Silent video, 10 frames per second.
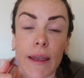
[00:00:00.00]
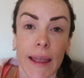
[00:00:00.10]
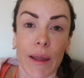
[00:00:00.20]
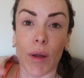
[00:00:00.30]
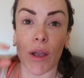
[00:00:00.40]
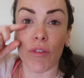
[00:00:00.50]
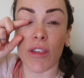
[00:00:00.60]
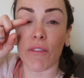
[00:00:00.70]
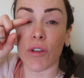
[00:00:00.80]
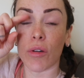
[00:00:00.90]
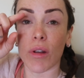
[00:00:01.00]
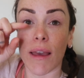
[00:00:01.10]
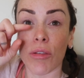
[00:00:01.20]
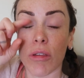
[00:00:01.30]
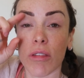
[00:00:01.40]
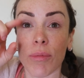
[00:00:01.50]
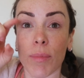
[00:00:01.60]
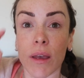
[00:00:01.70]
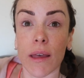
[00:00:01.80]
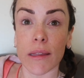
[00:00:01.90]
I obviously have no lashes
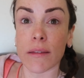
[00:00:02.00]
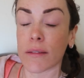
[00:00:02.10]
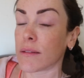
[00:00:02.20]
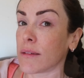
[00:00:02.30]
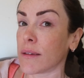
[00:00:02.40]
because